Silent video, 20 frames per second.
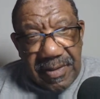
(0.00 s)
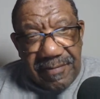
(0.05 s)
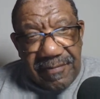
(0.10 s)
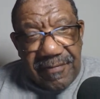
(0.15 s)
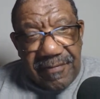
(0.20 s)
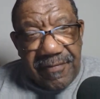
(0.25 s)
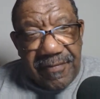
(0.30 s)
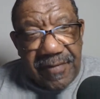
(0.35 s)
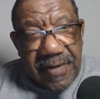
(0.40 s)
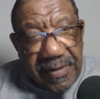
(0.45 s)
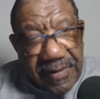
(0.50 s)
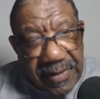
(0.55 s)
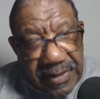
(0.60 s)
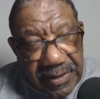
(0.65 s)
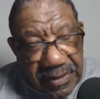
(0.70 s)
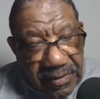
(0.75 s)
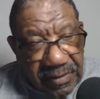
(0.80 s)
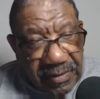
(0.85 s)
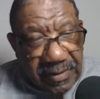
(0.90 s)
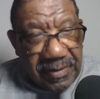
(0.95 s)
very
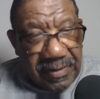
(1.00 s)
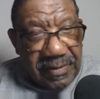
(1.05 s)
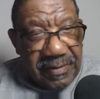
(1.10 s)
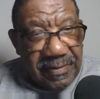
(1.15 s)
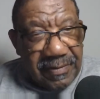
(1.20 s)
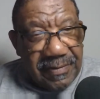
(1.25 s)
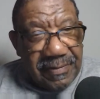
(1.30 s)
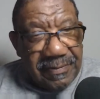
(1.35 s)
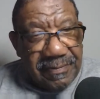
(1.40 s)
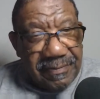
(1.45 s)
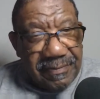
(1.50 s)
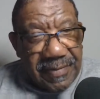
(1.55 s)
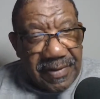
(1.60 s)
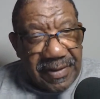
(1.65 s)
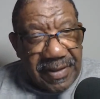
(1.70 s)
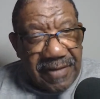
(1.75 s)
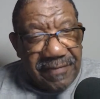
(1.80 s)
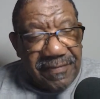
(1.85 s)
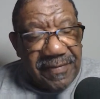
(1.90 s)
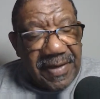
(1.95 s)
little,
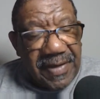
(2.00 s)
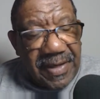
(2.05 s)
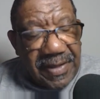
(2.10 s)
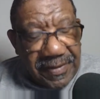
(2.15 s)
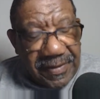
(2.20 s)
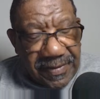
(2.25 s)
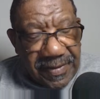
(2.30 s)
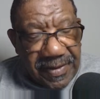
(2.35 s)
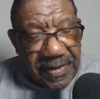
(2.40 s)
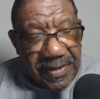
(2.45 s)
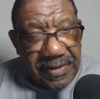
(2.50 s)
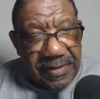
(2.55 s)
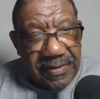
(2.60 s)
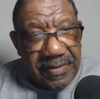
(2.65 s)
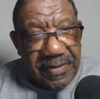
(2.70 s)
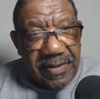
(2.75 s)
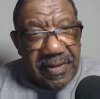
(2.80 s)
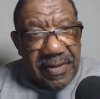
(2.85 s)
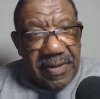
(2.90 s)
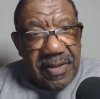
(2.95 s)
if anything,
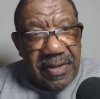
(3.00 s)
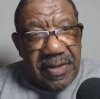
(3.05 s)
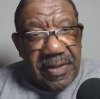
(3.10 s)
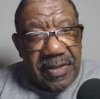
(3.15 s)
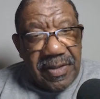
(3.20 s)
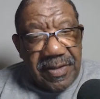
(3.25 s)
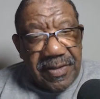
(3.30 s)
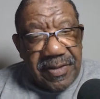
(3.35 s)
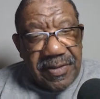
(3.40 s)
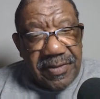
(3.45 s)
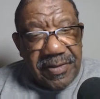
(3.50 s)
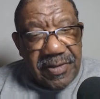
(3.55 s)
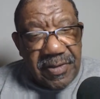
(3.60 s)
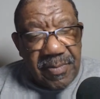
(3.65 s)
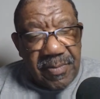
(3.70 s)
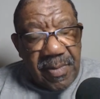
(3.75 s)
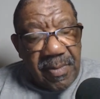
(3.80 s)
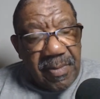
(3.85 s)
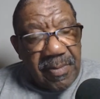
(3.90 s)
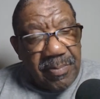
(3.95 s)

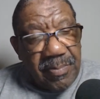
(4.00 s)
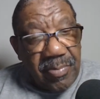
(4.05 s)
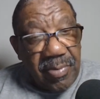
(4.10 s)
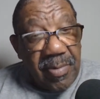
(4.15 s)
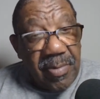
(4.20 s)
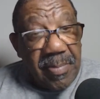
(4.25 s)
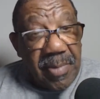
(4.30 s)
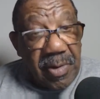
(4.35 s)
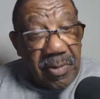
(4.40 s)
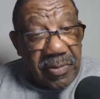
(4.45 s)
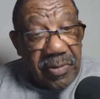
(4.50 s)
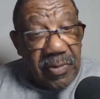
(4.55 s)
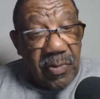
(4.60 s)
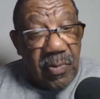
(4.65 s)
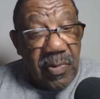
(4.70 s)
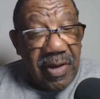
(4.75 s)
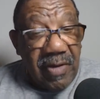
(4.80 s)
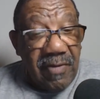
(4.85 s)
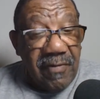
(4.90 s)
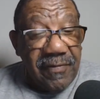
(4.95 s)
to promote the
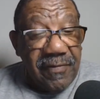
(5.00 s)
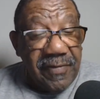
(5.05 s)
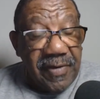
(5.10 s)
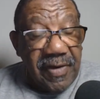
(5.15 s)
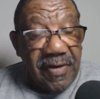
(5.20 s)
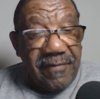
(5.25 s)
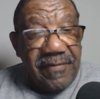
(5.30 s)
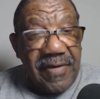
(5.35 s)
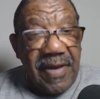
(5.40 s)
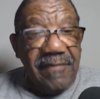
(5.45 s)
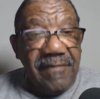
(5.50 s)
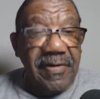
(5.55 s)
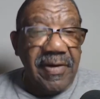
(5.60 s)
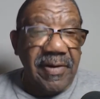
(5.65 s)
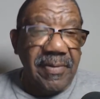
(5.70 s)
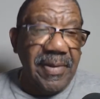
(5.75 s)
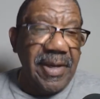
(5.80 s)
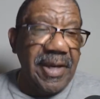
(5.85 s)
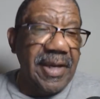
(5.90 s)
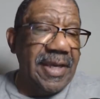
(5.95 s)
welfare of
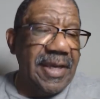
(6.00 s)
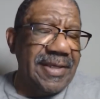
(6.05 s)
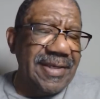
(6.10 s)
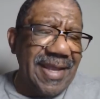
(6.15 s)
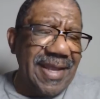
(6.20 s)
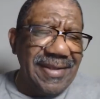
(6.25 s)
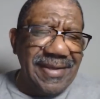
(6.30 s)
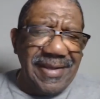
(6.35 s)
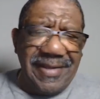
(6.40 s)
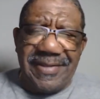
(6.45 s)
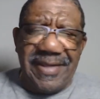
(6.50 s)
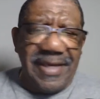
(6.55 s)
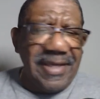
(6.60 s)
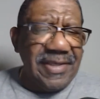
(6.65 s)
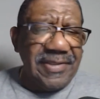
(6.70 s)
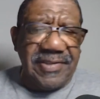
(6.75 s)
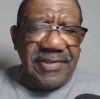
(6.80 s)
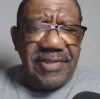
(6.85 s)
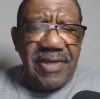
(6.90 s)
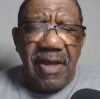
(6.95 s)
African Americans. And
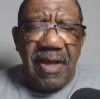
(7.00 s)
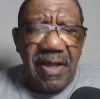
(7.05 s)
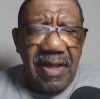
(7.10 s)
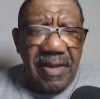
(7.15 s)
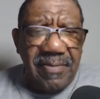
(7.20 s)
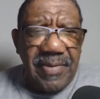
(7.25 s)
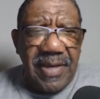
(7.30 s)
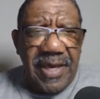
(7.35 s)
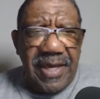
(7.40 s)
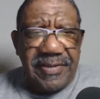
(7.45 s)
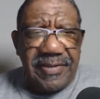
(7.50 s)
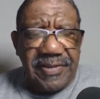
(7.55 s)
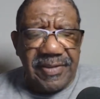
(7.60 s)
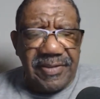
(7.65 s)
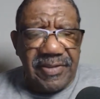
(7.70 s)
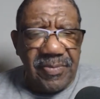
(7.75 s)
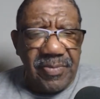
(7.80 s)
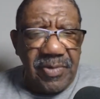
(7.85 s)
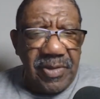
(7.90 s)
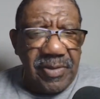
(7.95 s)
his job as
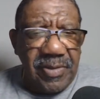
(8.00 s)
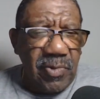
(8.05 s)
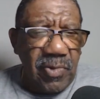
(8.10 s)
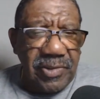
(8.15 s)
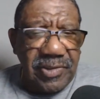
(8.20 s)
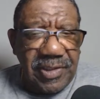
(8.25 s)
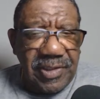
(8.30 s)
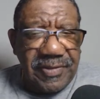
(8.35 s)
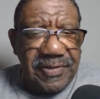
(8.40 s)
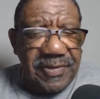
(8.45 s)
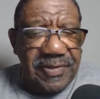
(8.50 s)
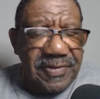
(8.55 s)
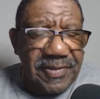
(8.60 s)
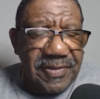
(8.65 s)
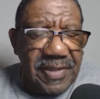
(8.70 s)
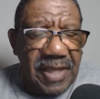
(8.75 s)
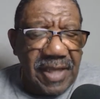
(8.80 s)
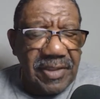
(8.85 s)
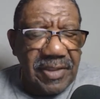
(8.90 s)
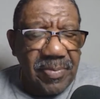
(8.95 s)
a Supreme Court
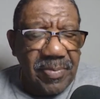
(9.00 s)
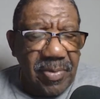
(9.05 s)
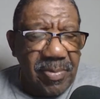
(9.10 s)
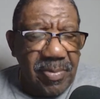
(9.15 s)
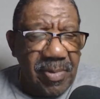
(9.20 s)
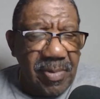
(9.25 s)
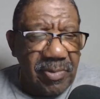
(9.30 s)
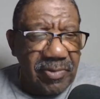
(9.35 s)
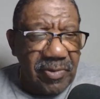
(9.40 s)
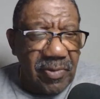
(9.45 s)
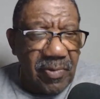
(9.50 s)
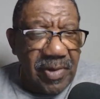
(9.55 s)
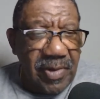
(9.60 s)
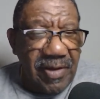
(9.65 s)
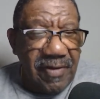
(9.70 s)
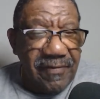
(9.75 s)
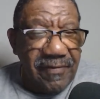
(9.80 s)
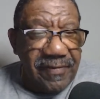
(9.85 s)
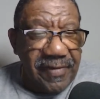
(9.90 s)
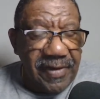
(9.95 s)
justice is not to promote the
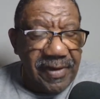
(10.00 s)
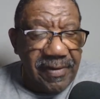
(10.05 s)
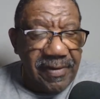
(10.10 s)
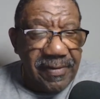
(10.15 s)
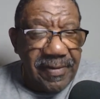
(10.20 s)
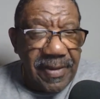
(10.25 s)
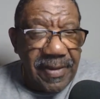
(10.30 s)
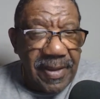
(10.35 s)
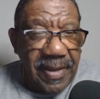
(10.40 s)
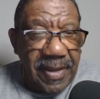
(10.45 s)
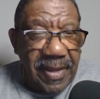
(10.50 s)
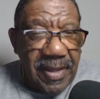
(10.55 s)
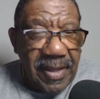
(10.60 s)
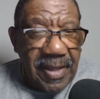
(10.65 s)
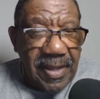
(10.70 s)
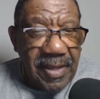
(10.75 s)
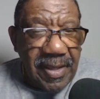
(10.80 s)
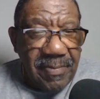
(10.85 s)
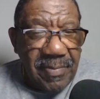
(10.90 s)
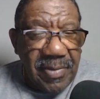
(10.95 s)
welfare,
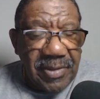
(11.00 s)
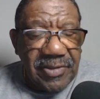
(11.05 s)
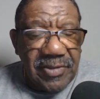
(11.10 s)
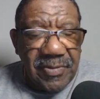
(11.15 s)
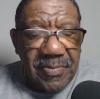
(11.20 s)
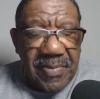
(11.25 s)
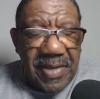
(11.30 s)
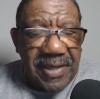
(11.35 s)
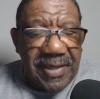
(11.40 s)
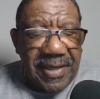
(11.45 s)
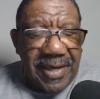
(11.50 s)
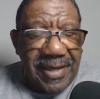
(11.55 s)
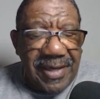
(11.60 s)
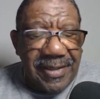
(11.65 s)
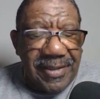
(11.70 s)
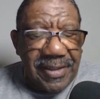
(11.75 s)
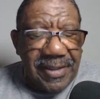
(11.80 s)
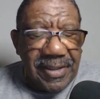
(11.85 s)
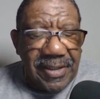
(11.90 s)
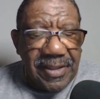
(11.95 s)
but to make
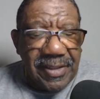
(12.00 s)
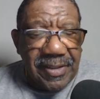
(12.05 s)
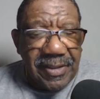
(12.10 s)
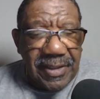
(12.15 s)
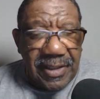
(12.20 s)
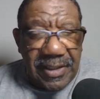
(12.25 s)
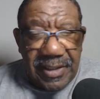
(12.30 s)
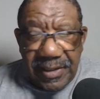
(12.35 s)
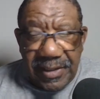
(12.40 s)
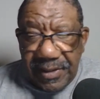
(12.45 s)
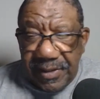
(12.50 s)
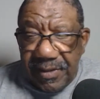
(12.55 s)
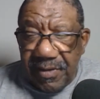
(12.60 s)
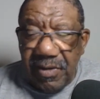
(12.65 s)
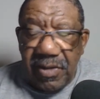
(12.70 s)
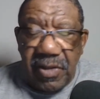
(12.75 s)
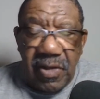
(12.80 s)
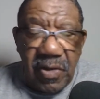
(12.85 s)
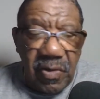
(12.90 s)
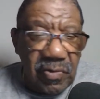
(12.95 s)
a
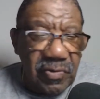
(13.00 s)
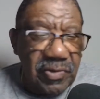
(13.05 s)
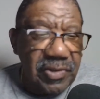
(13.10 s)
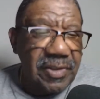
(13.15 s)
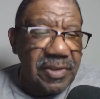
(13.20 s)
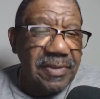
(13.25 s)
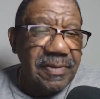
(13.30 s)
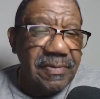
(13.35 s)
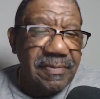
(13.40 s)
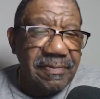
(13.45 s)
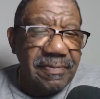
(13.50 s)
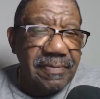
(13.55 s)
clear, cogent